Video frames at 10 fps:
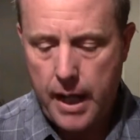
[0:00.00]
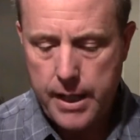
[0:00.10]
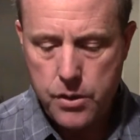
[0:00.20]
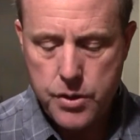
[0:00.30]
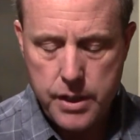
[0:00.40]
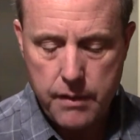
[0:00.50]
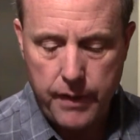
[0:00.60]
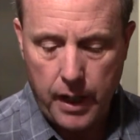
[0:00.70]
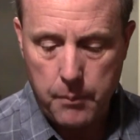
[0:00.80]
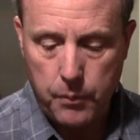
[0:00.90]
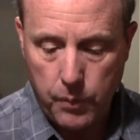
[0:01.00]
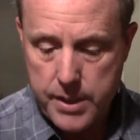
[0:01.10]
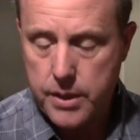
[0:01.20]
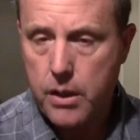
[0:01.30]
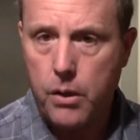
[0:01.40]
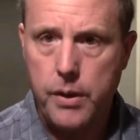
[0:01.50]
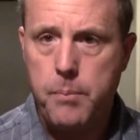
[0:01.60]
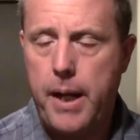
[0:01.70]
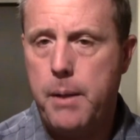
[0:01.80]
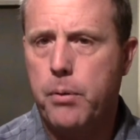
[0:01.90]
I usually develop
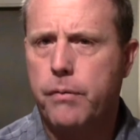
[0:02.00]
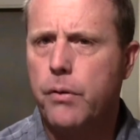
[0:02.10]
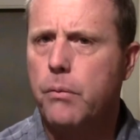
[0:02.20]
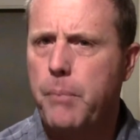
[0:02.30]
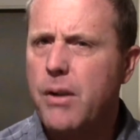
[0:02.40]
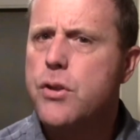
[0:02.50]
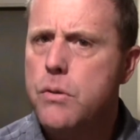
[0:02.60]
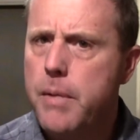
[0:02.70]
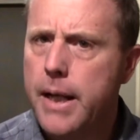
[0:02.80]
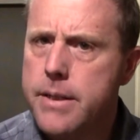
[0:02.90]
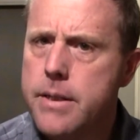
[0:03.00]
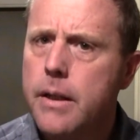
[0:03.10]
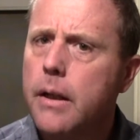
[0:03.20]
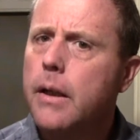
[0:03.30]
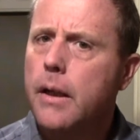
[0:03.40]
resin-coated paper for about 2 minutes